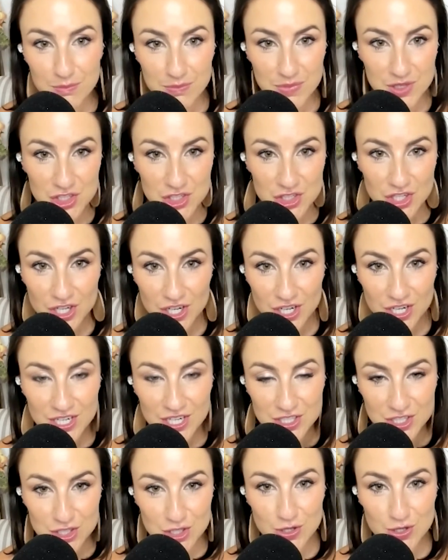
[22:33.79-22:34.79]
Be sure
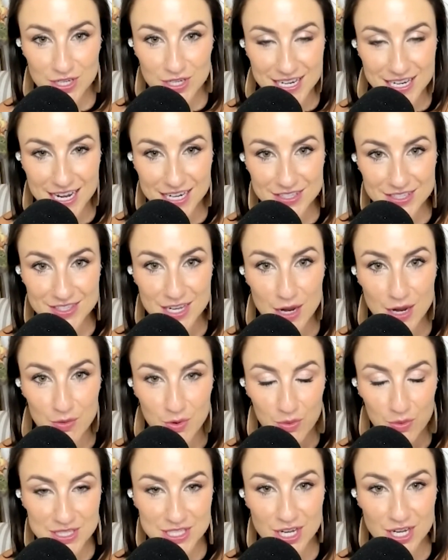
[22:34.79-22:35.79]
to tune in next time
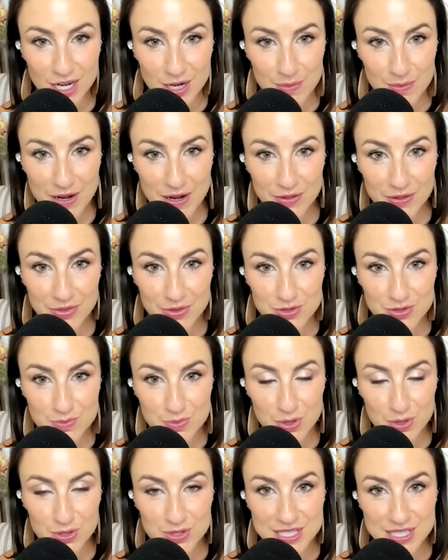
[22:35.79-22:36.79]
when we talk about those
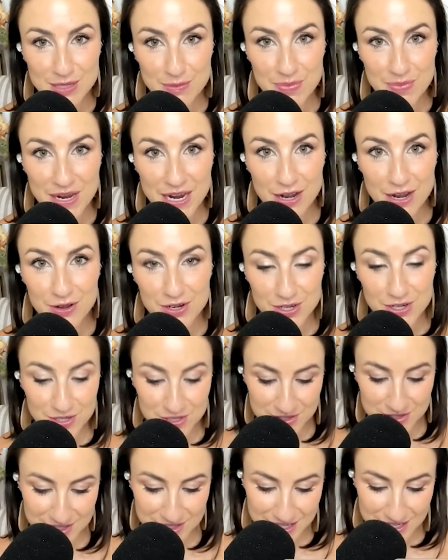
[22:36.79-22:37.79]
protein
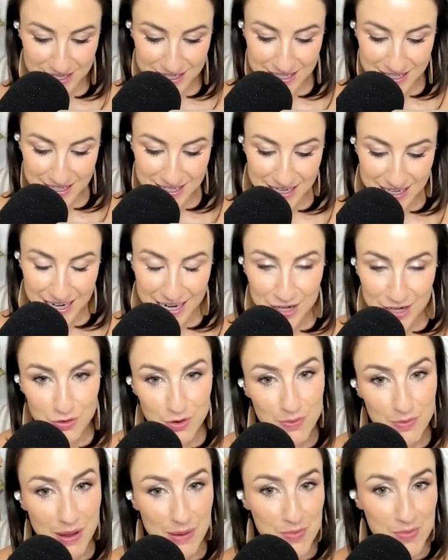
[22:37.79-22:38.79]
powders. And
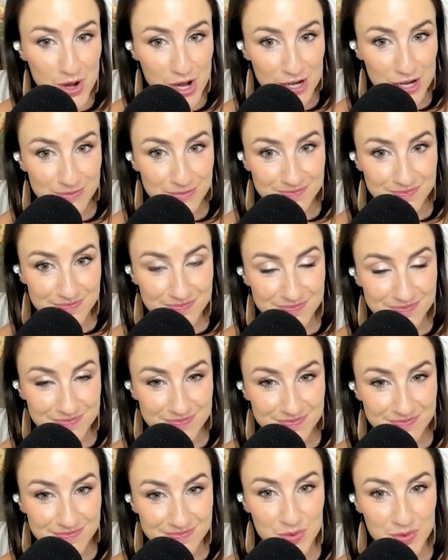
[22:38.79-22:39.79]
remember,
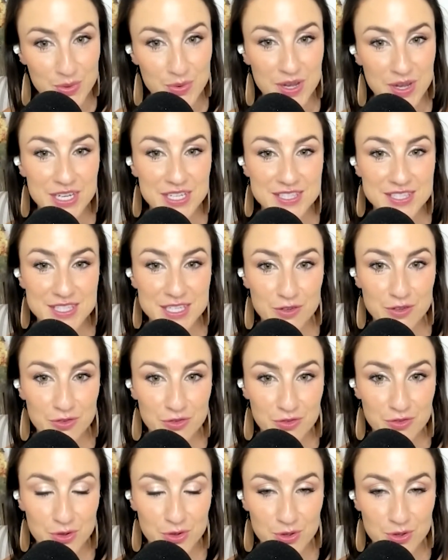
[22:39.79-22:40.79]
we want to see
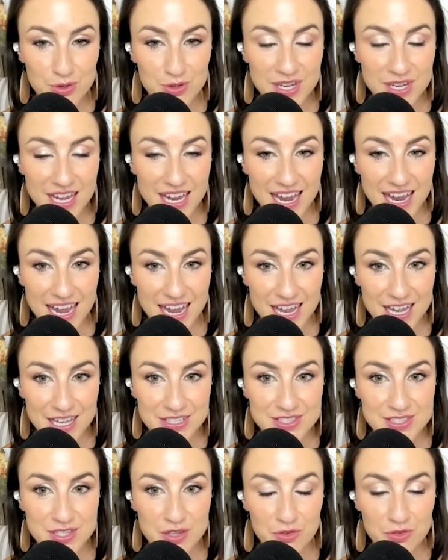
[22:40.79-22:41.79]
food
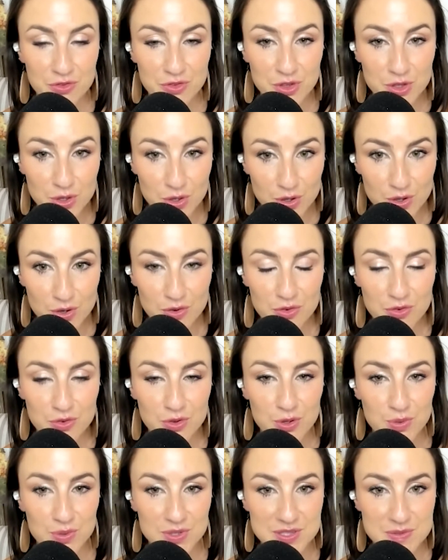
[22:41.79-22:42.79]
as fuel.
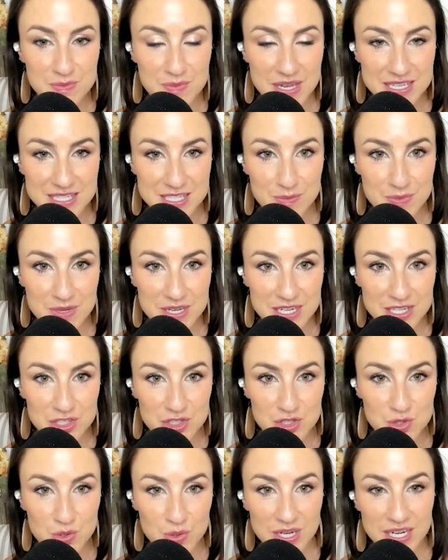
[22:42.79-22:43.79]
Food was meant to be
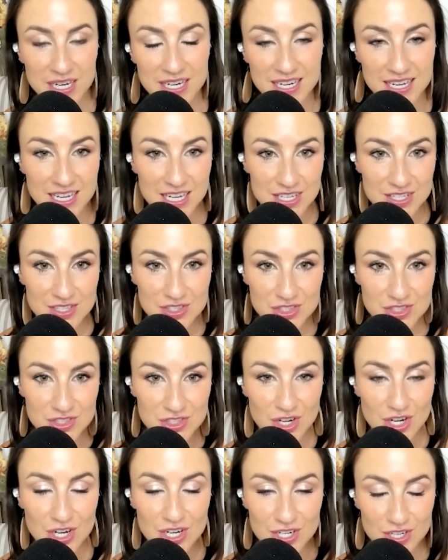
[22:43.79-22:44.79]
enjoyed.
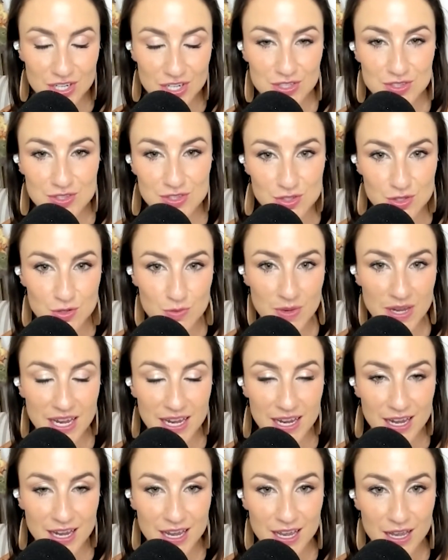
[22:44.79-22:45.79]
Start
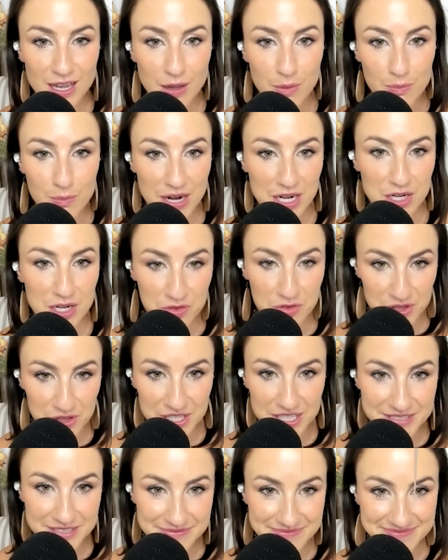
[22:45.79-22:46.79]
consuming
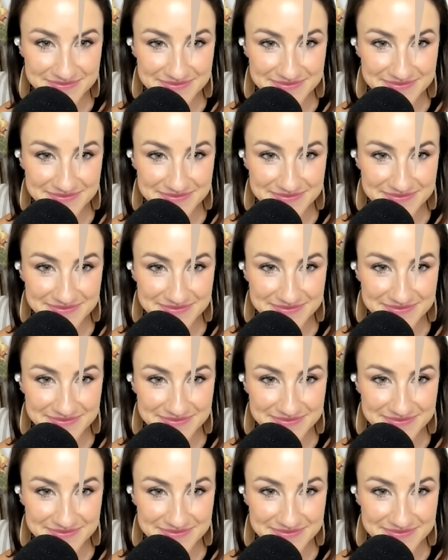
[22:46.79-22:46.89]
mindfully.